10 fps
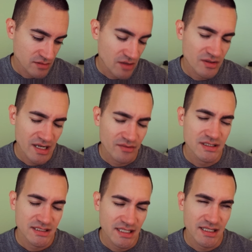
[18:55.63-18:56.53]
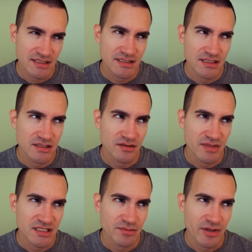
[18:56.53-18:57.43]
I would say that sits in
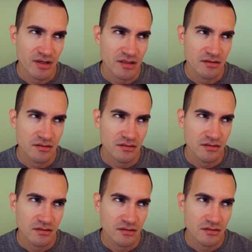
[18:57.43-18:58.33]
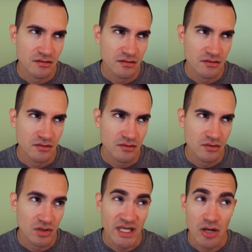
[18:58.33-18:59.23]
my spirit.
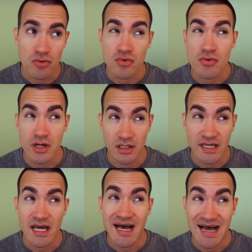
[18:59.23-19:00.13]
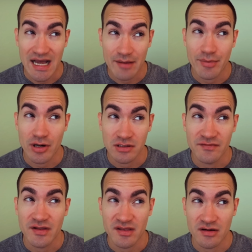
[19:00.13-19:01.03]
Or like a really high part
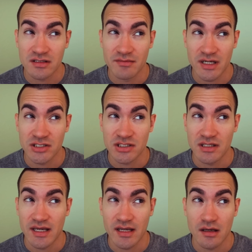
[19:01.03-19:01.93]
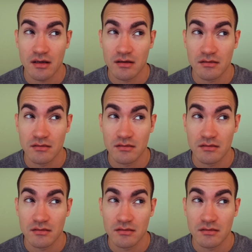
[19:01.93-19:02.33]
of the third dimension. Like,